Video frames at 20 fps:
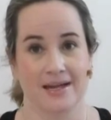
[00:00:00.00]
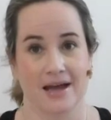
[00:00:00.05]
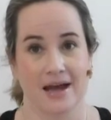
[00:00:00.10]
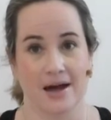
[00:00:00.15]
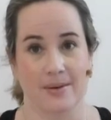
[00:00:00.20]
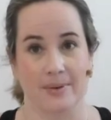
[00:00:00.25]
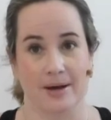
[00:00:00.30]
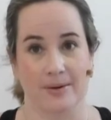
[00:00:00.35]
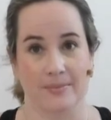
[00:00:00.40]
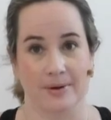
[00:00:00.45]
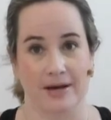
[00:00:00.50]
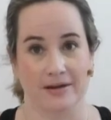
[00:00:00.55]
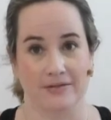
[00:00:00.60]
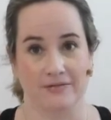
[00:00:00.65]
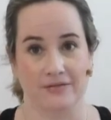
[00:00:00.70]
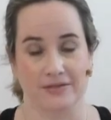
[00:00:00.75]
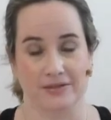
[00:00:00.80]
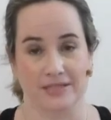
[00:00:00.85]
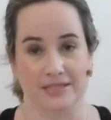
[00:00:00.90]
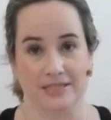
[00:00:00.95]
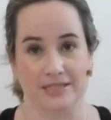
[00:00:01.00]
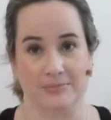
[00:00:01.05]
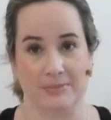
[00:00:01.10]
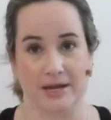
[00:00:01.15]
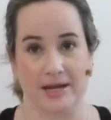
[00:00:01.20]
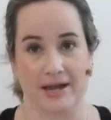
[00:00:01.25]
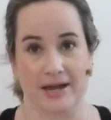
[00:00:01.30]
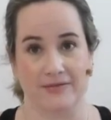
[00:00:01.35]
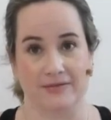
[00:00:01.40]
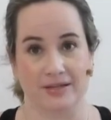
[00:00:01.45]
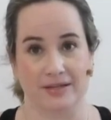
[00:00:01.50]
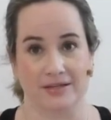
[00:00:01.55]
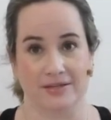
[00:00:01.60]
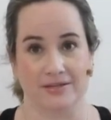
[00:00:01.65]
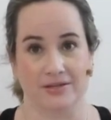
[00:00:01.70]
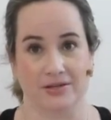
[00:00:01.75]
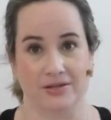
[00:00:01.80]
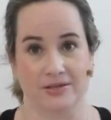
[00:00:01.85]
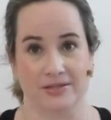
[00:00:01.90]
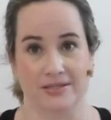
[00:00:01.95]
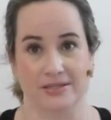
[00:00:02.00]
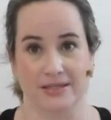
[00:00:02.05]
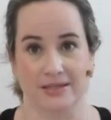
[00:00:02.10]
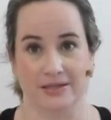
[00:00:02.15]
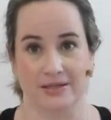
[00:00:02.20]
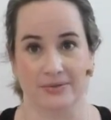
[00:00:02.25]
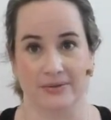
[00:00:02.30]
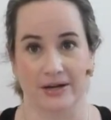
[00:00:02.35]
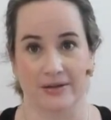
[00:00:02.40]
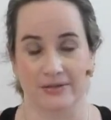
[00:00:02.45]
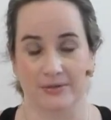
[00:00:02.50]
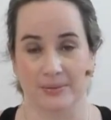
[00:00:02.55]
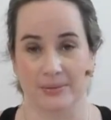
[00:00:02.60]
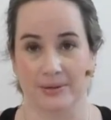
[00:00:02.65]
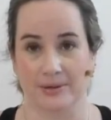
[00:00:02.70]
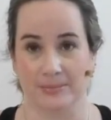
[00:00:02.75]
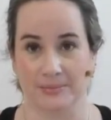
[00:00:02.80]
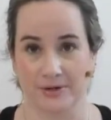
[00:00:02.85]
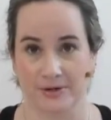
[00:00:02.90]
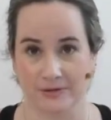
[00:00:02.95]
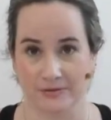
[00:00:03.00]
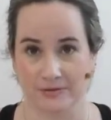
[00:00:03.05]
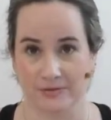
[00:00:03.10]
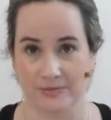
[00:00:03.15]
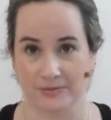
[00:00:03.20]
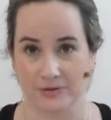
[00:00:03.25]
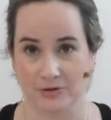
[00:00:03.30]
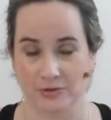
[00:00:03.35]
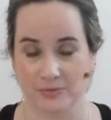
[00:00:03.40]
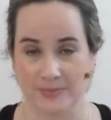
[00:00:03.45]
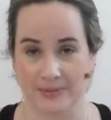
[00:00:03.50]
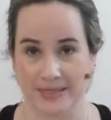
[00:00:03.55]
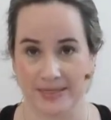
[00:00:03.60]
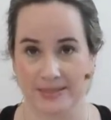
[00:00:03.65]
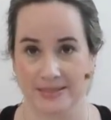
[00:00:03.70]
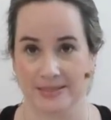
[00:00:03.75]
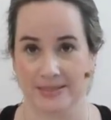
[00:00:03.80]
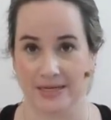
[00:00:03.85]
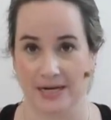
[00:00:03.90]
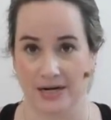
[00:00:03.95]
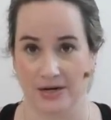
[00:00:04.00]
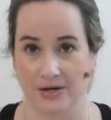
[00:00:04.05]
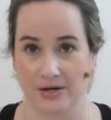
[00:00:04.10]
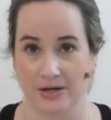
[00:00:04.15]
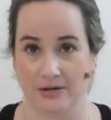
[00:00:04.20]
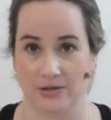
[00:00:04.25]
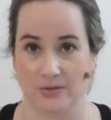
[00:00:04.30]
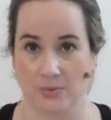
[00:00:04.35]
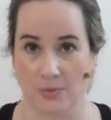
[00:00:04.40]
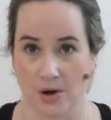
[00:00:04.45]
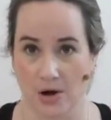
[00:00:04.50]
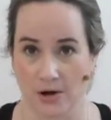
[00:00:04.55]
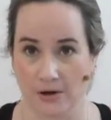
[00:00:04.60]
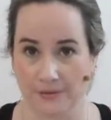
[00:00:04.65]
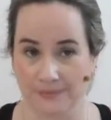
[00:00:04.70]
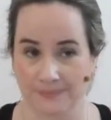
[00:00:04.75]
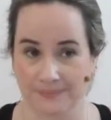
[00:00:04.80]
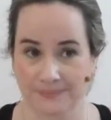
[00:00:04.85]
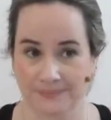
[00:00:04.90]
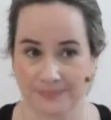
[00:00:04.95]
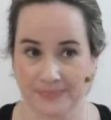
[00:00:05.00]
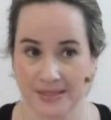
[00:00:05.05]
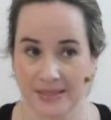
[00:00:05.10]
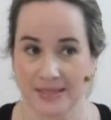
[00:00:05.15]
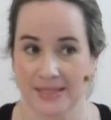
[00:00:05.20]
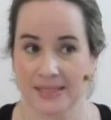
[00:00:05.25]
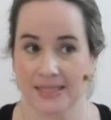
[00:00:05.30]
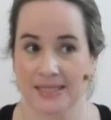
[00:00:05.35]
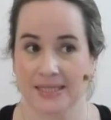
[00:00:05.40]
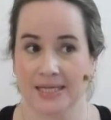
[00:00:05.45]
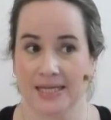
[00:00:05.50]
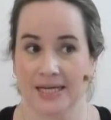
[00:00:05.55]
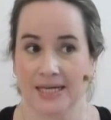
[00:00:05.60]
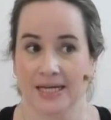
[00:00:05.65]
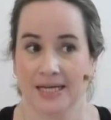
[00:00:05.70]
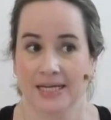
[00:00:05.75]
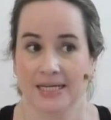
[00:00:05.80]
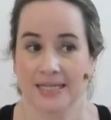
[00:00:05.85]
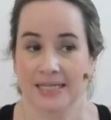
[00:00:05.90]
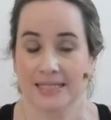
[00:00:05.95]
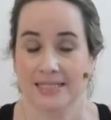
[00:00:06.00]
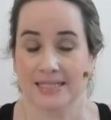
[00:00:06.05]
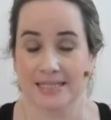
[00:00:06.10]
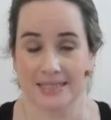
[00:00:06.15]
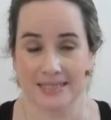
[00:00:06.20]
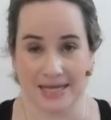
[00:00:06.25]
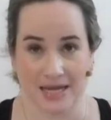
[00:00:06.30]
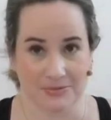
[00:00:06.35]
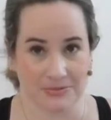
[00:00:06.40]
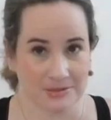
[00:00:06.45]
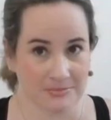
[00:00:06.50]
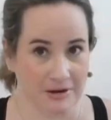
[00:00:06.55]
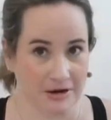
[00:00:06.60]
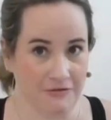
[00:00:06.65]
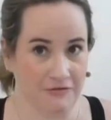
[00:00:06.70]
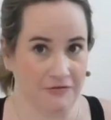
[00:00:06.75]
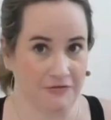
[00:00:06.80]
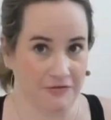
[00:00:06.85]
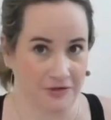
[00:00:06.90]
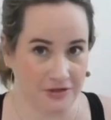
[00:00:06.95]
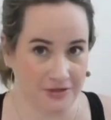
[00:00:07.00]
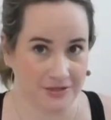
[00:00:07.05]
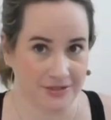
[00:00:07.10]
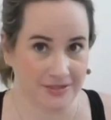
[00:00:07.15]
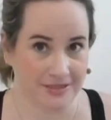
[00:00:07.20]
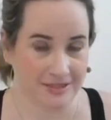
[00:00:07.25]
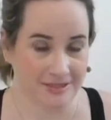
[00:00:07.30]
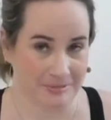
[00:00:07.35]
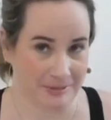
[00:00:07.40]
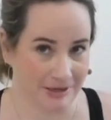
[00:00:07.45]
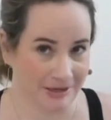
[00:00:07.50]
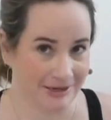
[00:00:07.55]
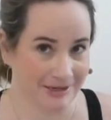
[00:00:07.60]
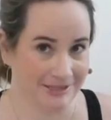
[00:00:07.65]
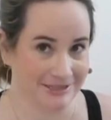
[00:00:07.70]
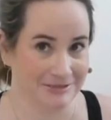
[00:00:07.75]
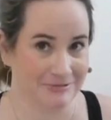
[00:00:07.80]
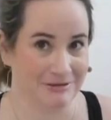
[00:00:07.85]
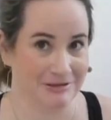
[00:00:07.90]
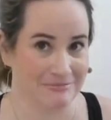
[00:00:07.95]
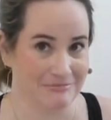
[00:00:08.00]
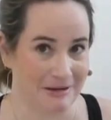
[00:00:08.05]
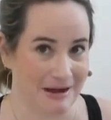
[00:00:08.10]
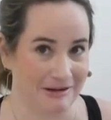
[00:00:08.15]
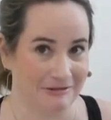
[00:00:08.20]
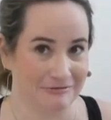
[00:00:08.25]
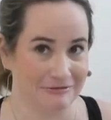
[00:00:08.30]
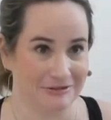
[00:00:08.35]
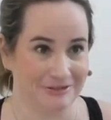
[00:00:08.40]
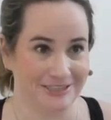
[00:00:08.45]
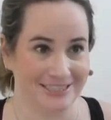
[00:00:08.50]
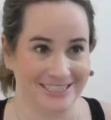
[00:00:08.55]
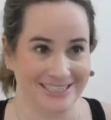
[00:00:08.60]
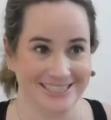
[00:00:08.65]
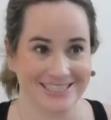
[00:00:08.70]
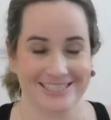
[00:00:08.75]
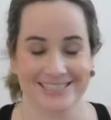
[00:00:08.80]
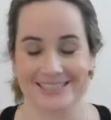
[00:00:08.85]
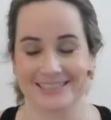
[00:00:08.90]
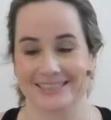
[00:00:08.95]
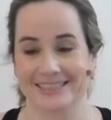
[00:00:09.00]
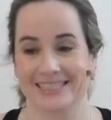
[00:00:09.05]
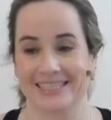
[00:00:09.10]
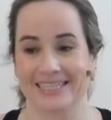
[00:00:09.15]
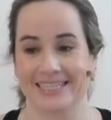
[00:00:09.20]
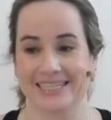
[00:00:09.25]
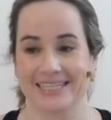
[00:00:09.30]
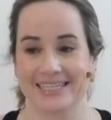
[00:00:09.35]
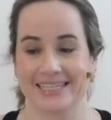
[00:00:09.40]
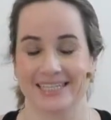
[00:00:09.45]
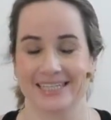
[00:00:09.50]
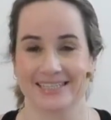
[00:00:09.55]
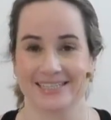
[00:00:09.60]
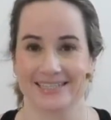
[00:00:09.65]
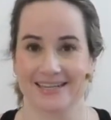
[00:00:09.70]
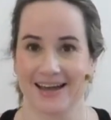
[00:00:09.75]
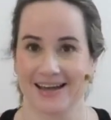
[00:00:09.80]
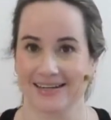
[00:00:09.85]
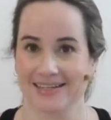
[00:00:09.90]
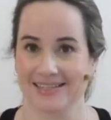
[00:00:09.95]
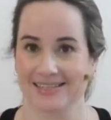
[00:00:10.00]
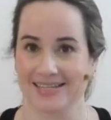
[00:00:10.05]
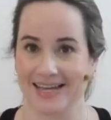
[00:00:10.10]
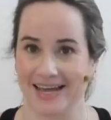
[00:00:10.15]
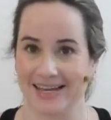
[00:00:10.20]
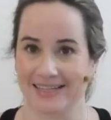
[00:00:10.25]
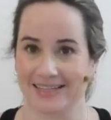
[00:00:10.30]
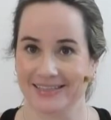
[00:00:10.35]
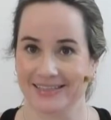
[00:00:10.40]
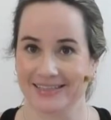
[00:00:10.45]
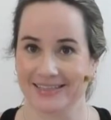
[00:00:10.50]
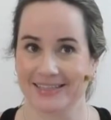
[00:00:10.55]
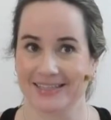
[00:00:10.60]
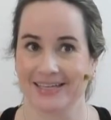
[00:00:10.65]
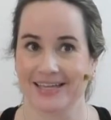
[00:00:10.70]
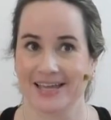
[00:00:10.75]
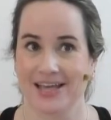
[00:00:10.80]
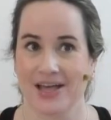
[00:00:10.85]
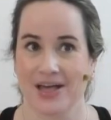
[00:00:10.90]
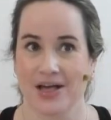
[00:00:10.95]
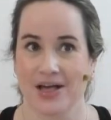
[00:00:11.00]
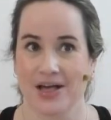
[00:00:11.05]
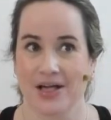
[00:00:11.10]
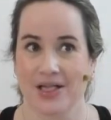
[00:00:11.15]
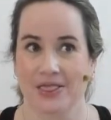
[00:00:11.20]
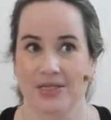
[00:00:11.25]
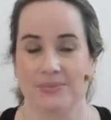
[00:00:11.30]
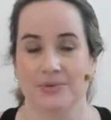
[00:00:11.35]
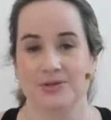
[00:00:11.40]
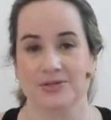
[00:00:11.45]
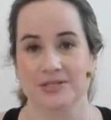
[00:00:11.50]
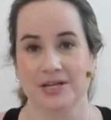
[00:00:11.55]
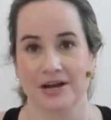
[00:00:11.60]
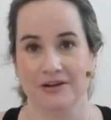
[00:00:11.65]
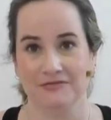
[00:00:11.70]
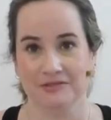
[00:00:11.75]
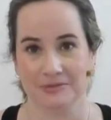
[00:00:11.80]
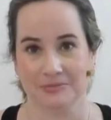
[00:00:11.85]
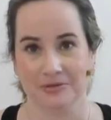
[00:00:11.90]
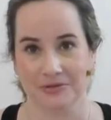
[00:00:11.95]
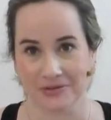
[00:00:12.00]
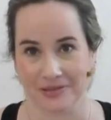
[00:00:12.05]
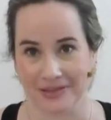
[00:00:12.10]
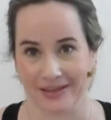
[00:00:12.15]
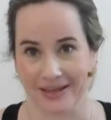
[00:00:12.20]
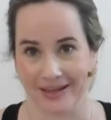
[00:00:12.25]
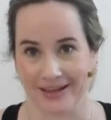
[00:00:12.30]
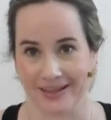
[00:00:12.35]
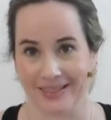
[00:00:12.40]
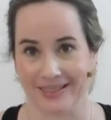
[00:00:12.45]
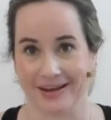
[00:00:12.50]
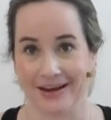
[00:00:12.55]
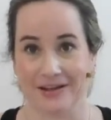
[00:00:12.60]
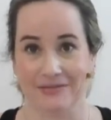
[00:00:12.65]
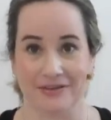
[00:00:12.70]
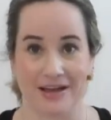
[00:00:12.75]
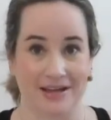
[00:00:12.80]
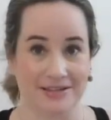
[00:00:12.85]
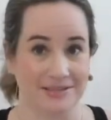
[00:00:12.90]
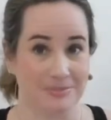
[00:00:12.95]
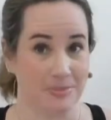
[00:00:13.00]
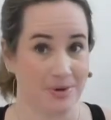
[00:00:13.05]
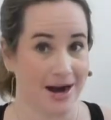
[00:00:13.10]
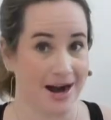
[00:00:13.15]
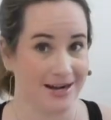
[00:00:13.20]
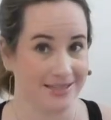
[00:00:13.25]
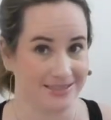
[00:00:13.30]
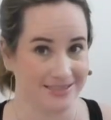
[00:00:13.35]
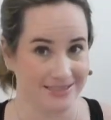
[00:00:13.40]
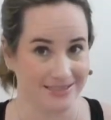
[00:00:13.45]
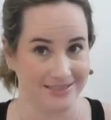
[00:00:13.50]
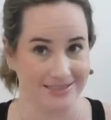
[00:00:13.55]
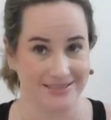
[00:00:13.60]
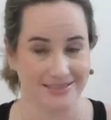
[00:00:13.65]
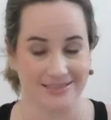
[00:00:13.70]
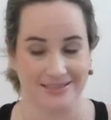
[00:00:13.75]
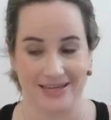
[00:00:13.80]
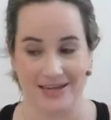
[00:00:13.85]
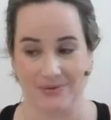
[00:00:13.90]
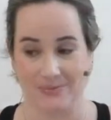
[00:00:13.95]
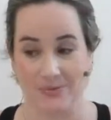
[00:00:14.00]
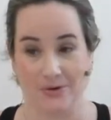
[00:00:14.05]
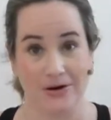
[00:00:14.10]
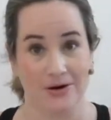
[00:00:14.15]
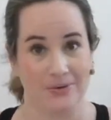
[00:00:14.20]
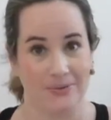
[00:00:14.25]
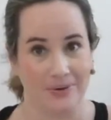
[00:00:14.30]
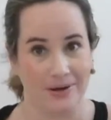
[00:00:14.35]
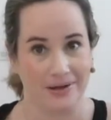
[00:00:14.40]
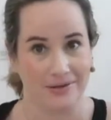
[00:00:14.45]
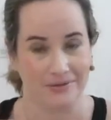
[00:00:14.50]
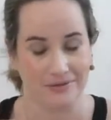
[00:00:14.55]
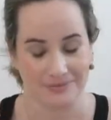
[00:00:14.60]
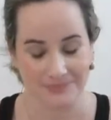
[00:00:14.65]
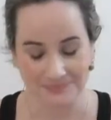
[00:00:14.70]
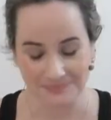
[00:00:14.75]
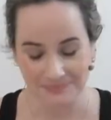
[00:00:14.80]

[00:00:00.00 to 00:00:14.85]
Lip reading: about mindfulness by having us all sit around the perimeter of the room and stare at the wall. Since that was my first experience with mindfulness, it's not exactly the most comfortable thing that I've had to practice and work with.